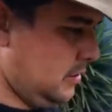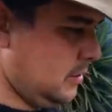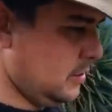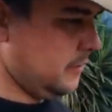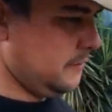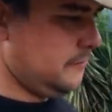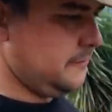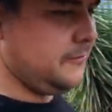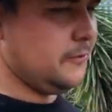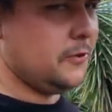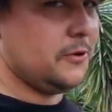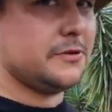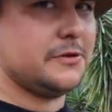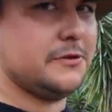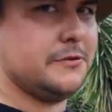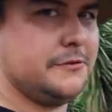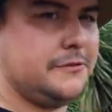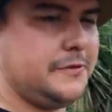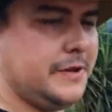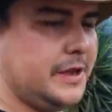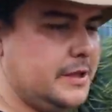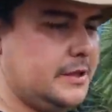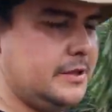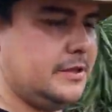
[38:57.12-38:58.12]
got 4th and
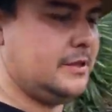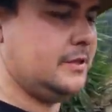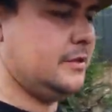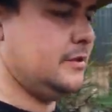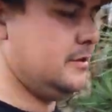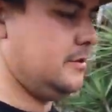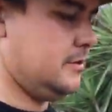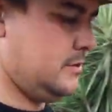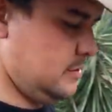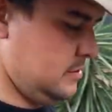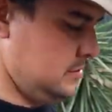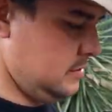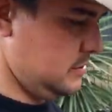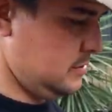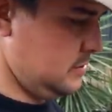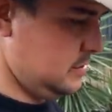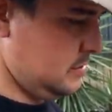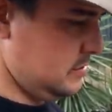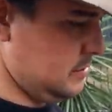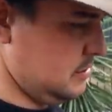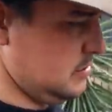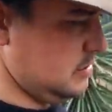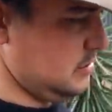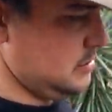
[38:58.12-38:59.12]

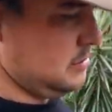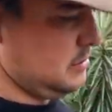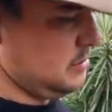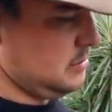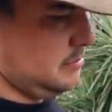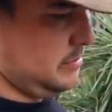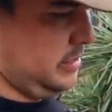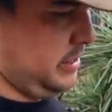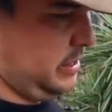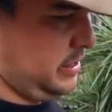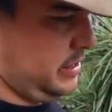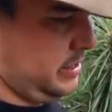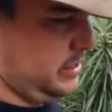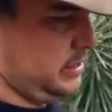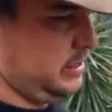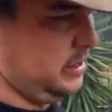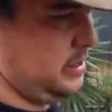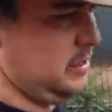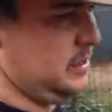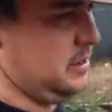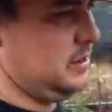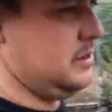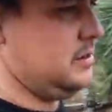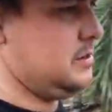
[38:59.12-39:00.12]
5th,
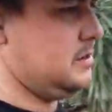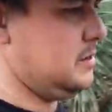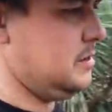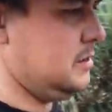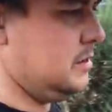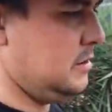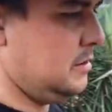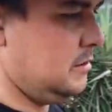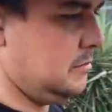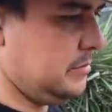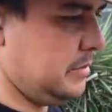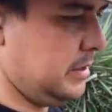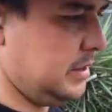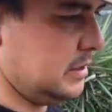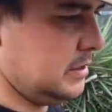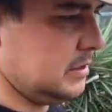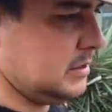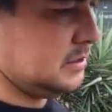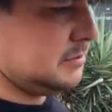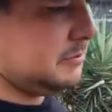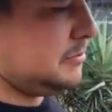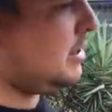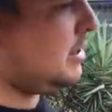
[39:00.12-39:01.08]
and Ben's